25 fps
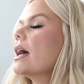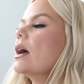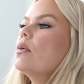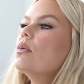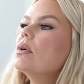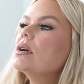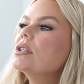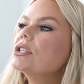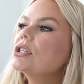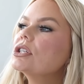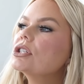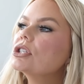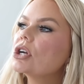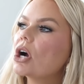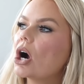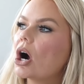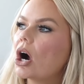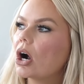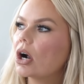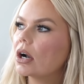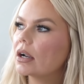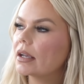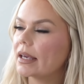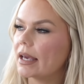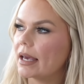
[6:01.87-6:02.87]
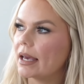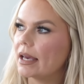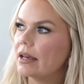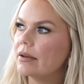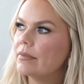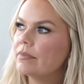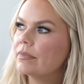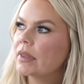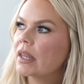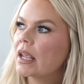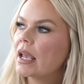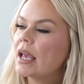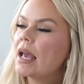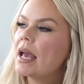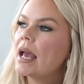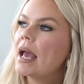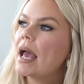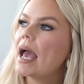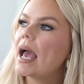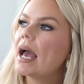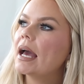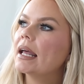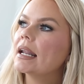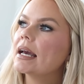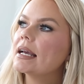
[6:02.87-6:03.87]
I went to Target
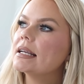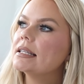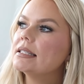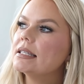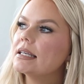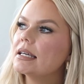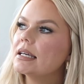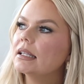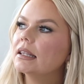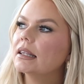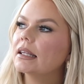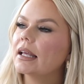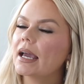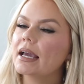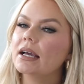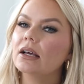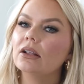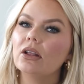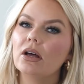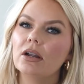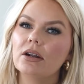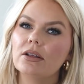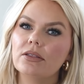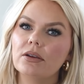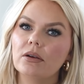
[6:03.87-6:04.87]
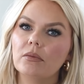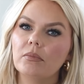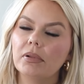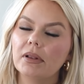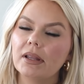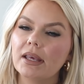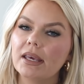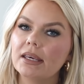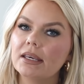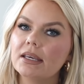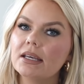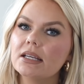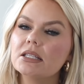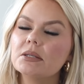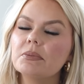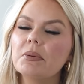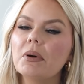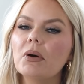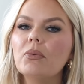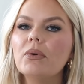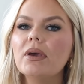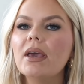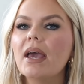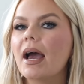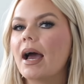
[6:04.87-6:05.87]
and I did like a lot of their blankets,
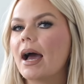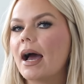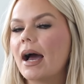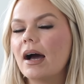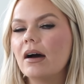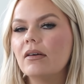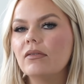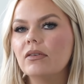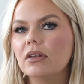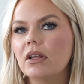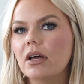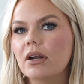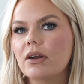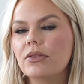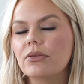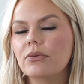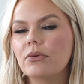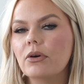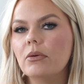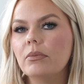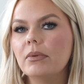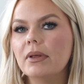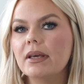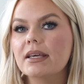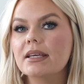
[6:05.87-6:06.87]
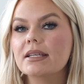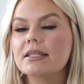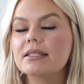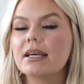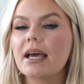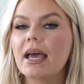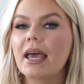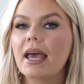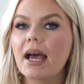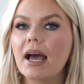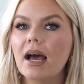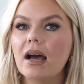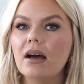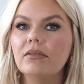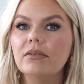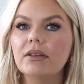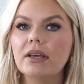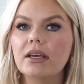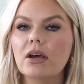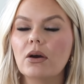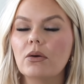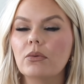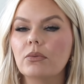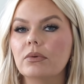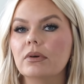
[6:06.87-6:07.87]
but we have a lot of throw blankets. I have
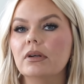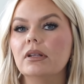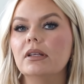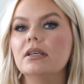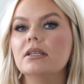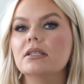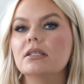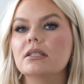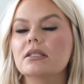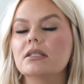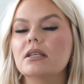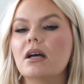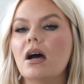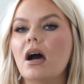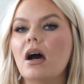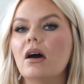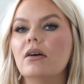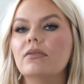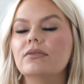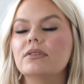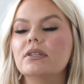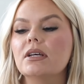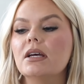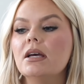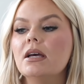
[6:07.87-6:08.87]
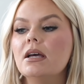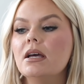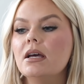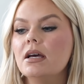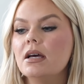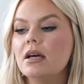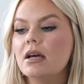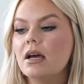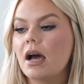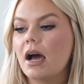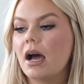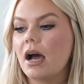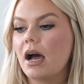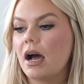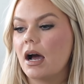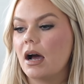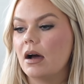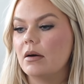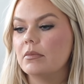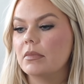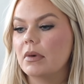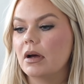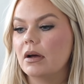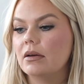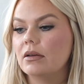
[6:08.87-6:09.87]
like a really soft
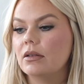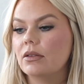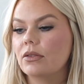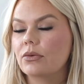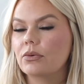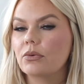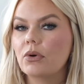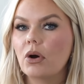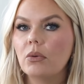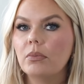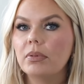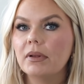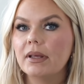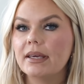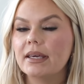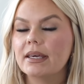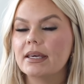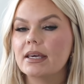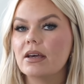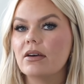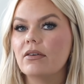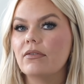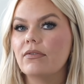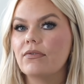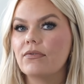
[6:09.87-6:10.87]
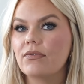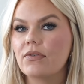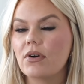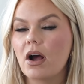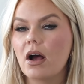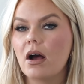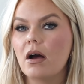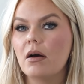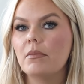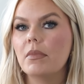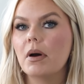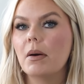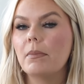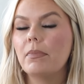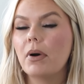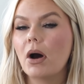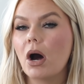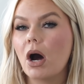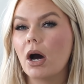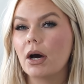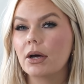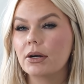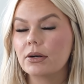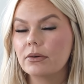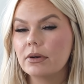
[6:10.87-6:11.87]
um, throw blanket from
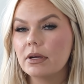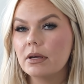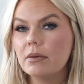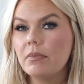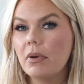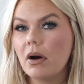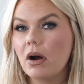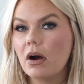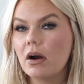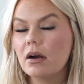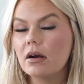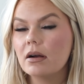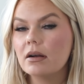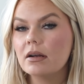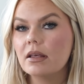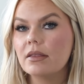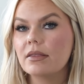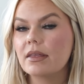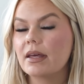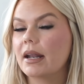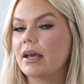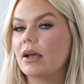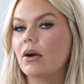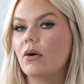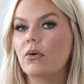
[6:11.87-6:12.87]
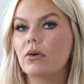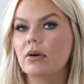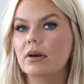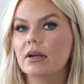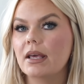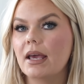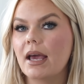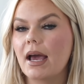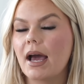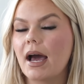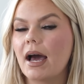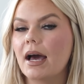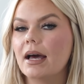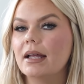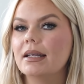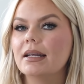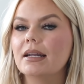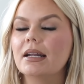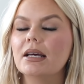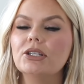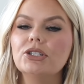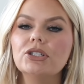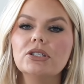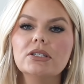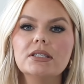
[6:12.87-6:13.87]
Pottery Barn that I already had
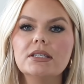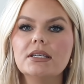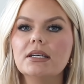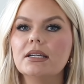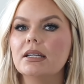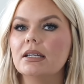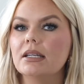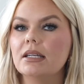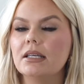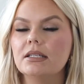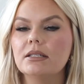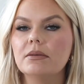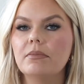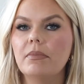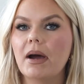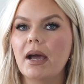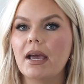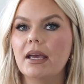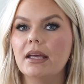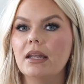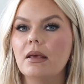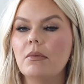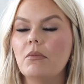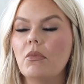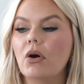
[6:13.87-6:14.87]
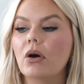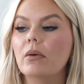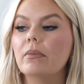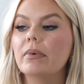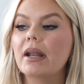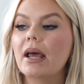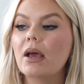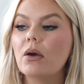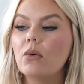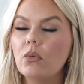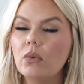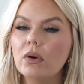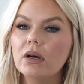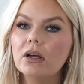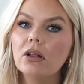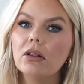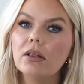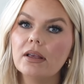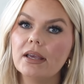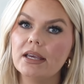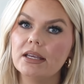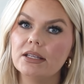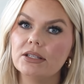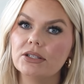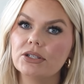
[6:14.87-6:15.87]
and I just didn't need to buy anymore, but I will
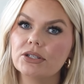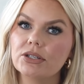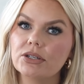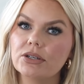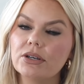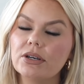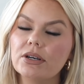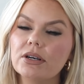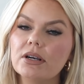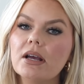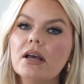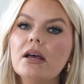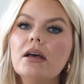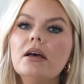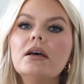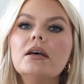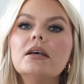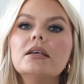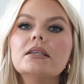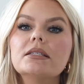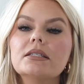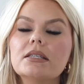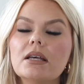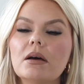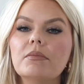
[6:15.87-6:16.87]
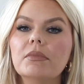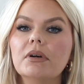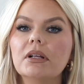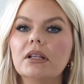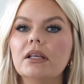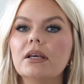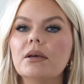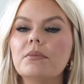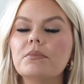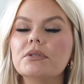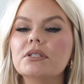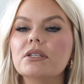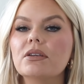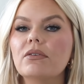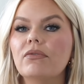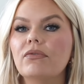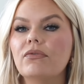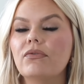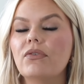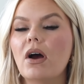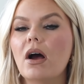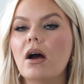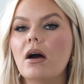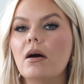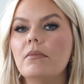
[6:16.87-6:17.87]
insert some clips
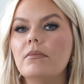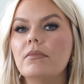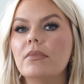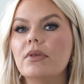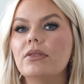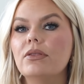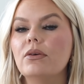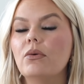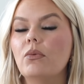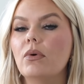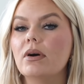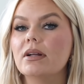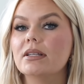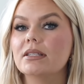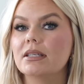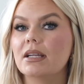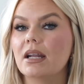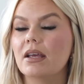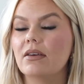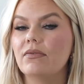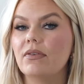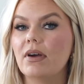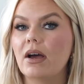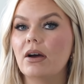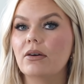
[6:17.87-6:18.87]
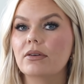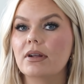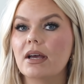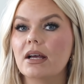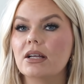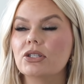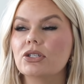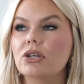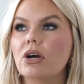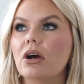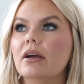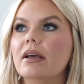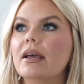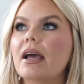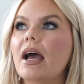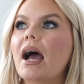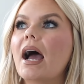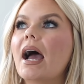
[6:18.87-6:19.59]
from the ones that I found at Target.